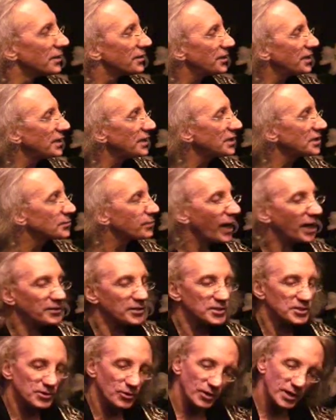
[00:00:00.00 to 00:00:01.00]
these
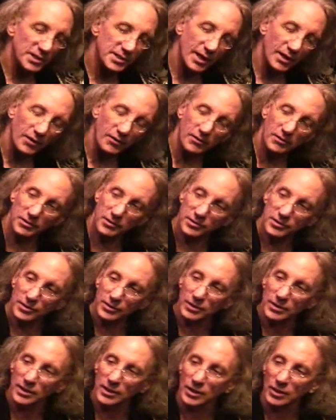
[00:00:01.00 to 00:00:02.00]
modern storytellers
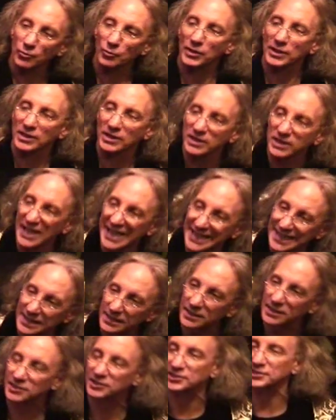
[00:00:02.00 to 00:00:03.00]

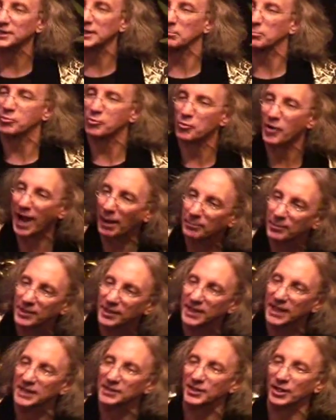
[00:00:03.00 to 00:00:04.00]
relentlessly
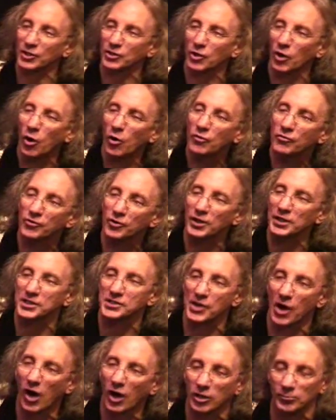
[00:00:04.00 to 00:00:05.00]
propagate their covert
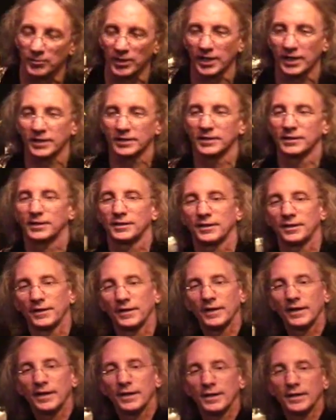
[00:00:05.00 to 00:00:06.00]
dogma.
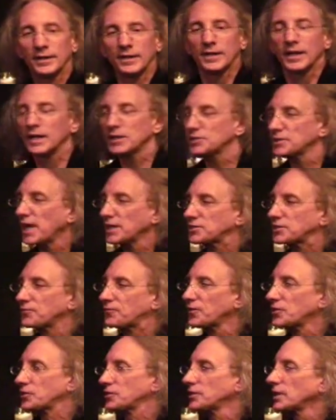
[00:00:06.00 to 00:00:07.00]
And it's not
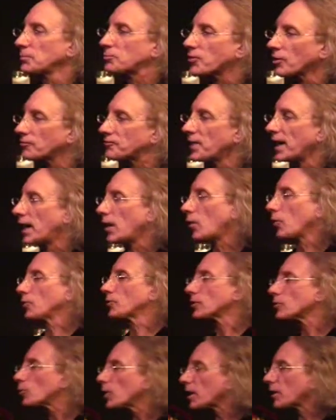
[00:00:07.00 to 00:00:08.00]
sufficiently profound
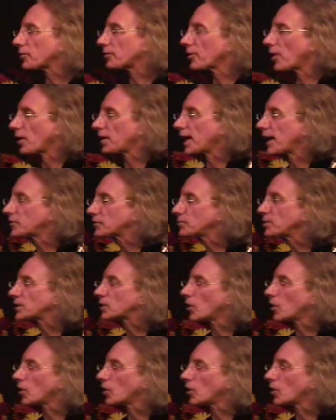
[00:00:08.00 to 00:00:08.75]
or well thought out to be